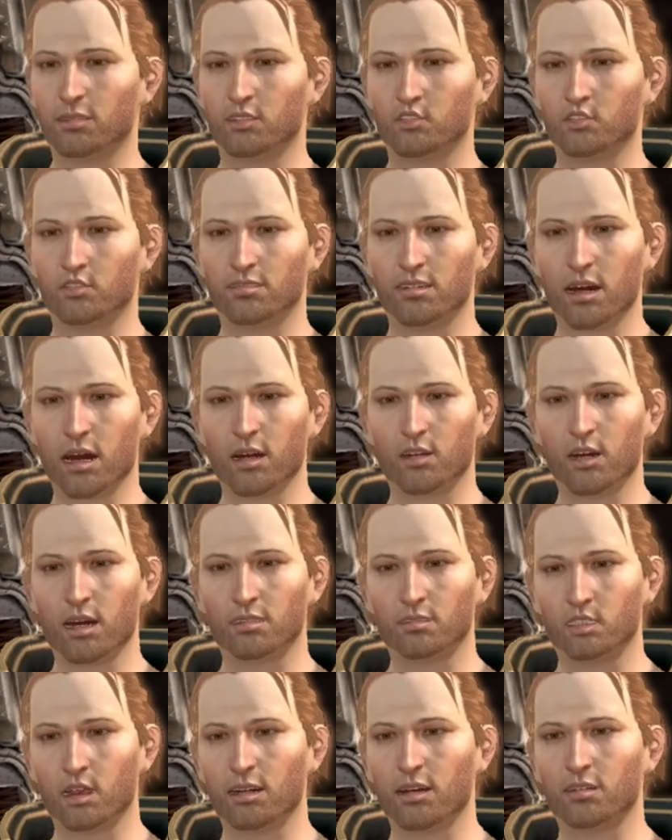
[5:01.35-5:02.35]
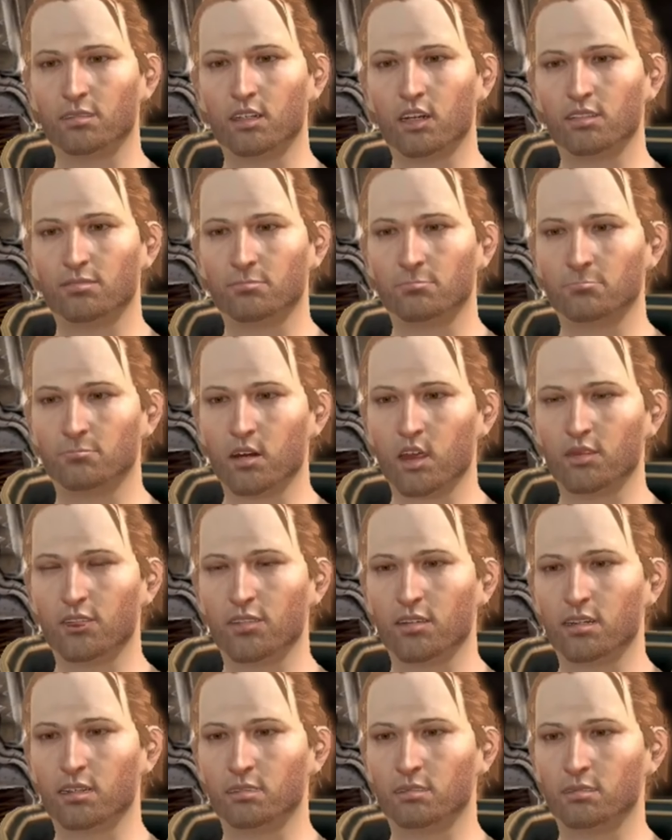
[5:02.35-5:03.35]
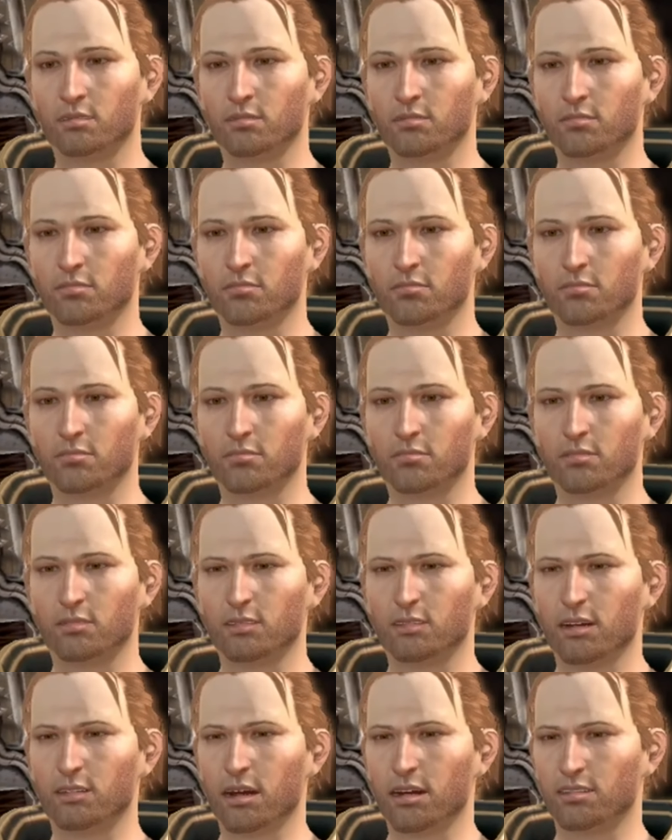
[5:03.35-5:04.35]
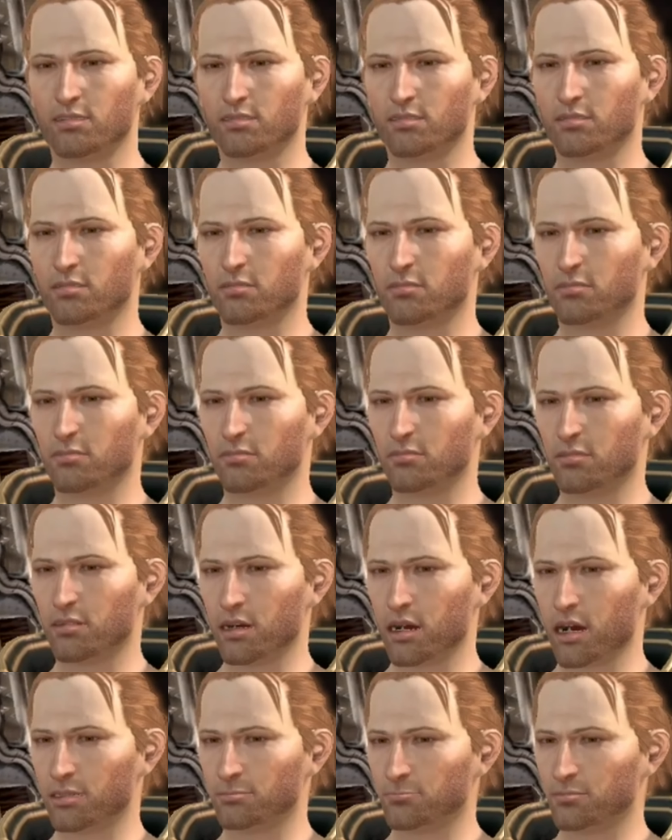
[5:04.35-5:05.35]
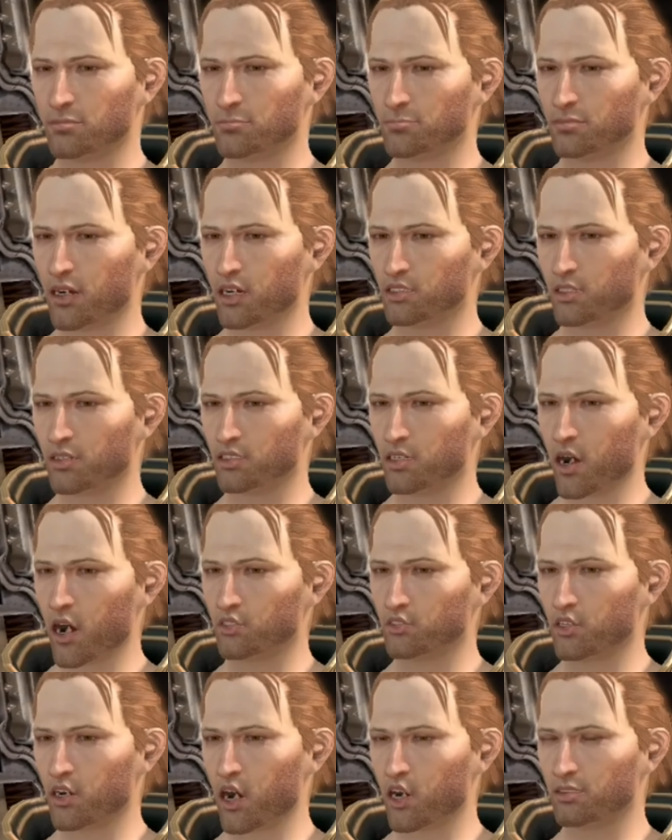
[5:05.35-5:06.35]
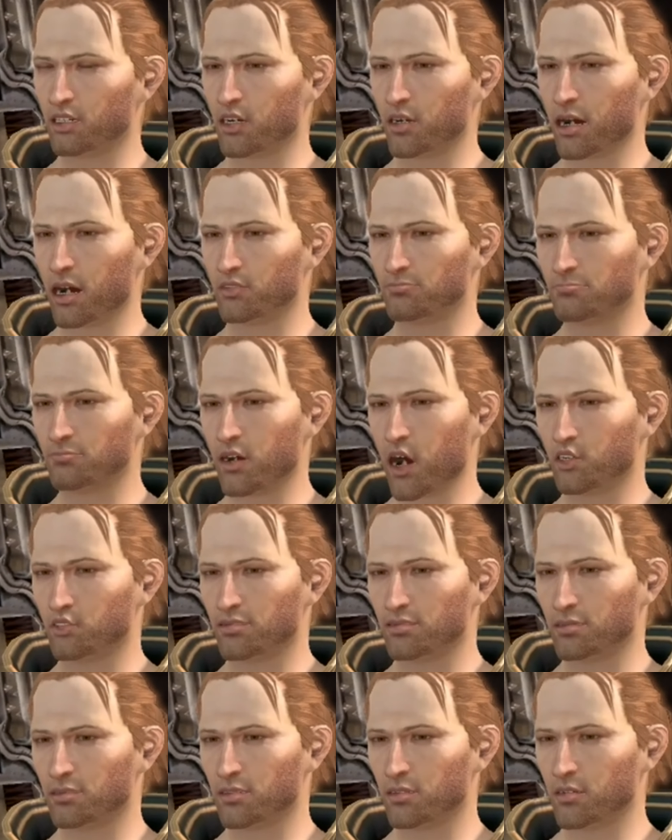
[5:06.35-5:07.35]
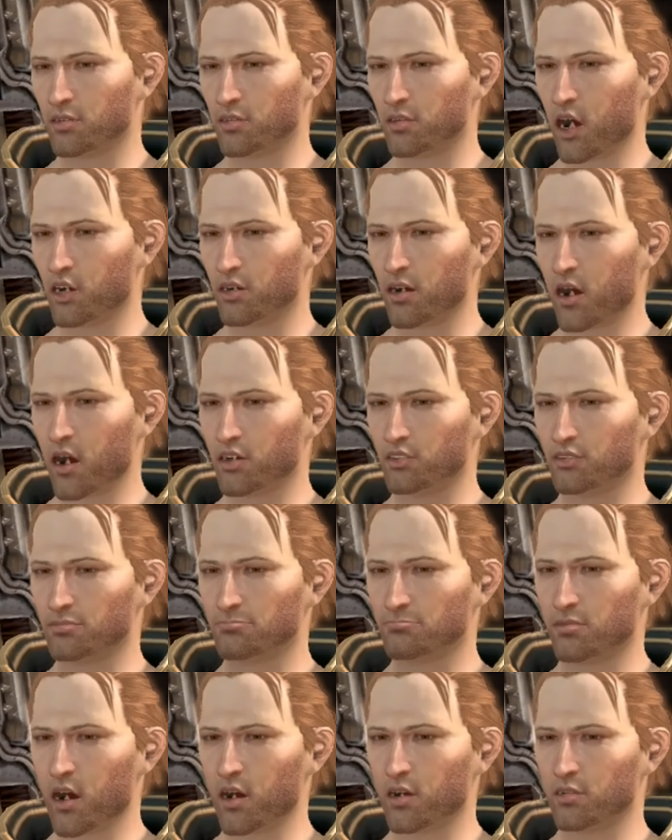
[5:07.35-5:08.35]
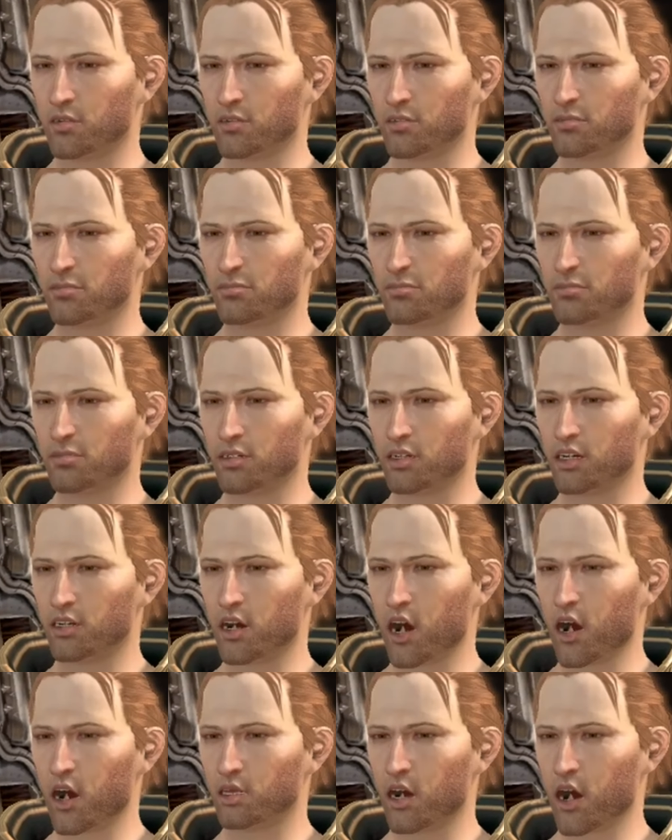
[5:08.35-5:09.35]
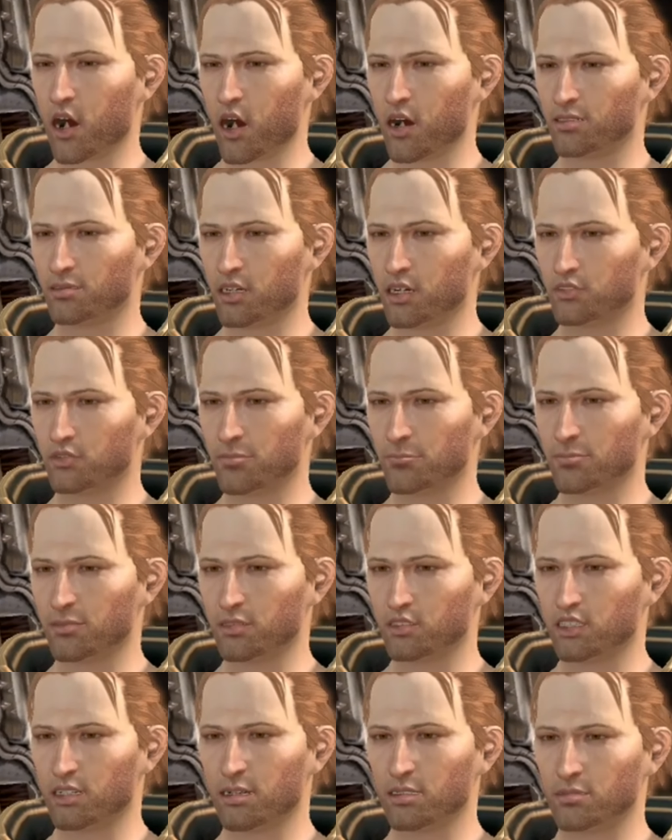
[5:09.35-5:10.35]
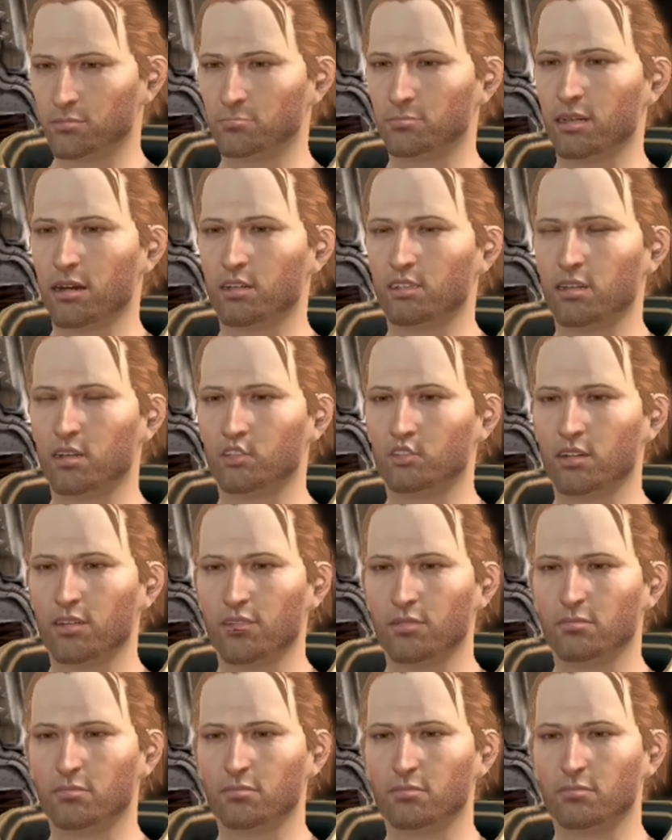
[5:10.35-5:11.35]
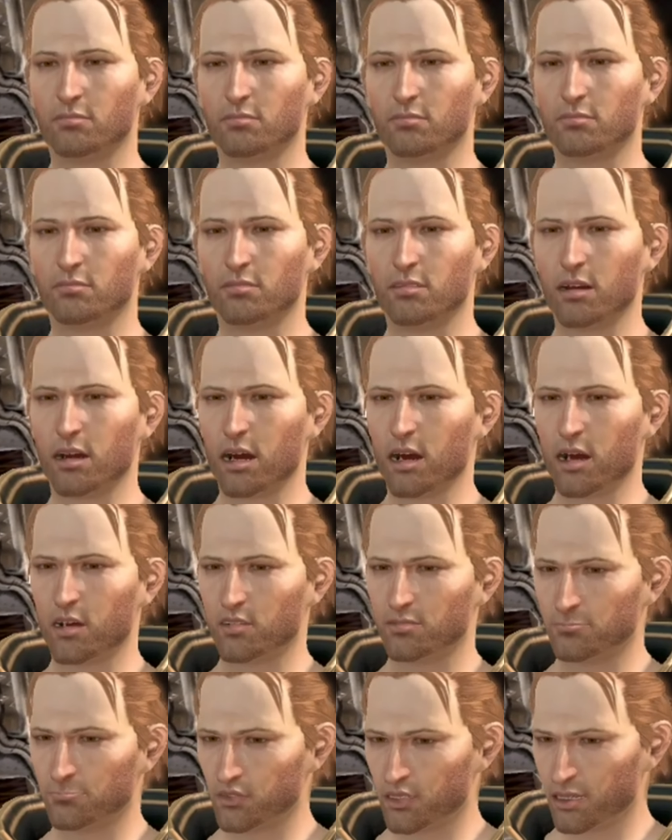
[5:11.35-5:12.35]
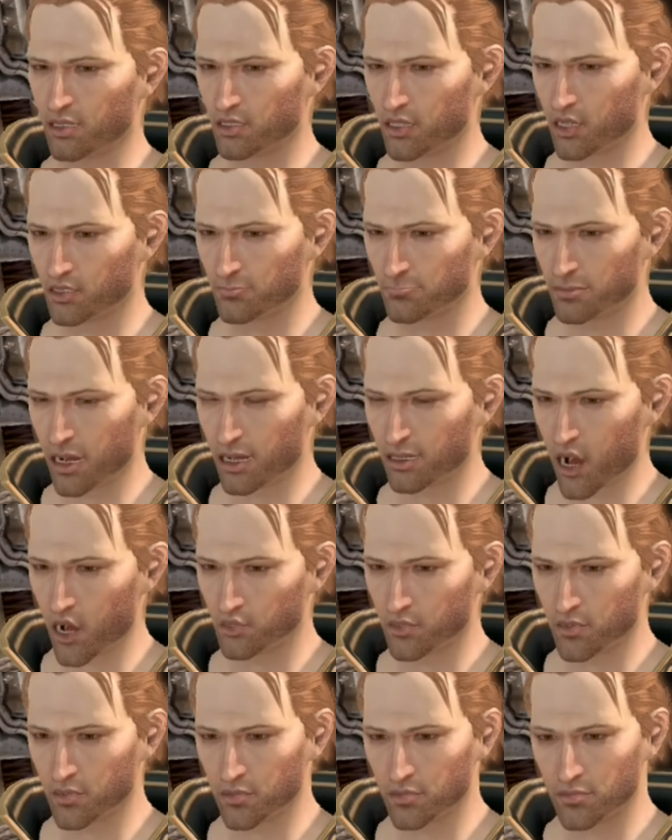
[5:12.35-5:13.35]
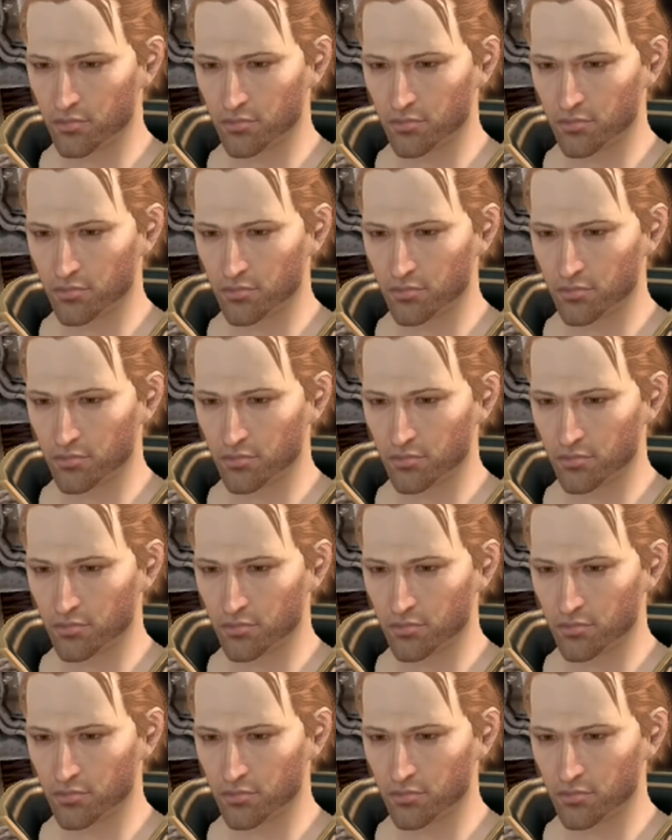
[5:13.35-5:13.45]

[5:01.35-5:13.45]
You say that like it's a small thing. Yes. I'm here because there's no warden outpost, no darkspawn, and a whole host of refugees to blend in with. And some reasons of my own.